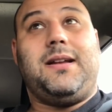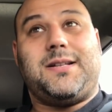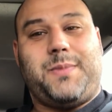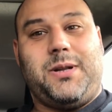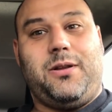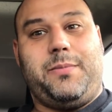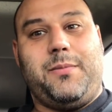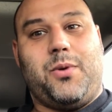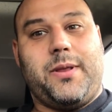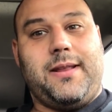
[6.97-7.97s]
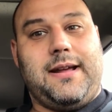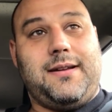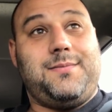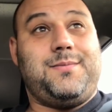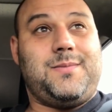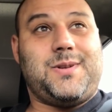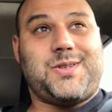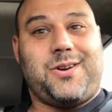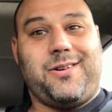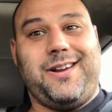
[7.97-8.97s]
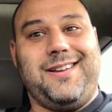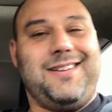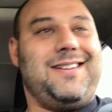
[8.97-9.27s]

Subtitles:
It's been a little bit more than that. Sorry.